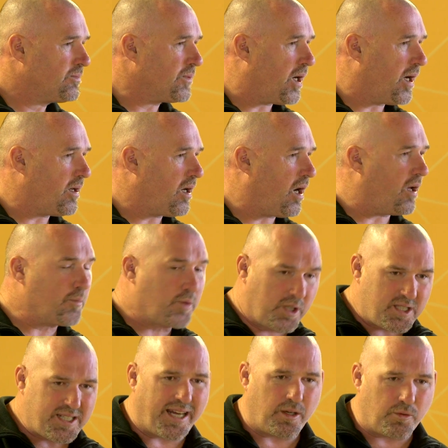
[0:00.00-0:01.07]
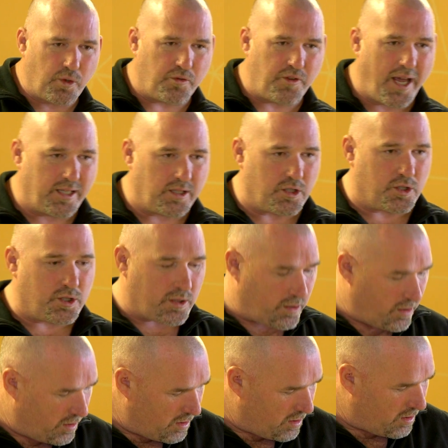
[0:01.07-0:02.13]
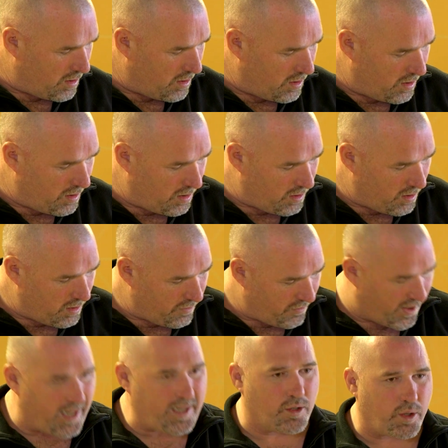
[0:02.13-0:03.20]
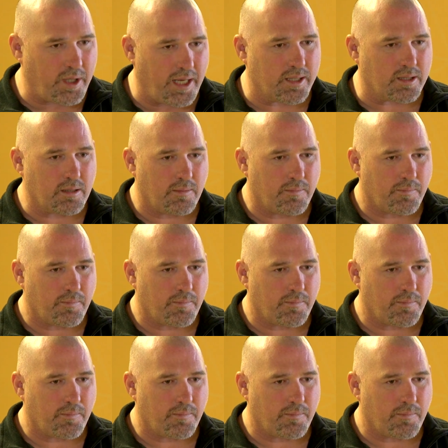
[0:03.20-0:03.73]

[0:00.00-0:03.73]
Right? I'm going to take revenge for that little kid.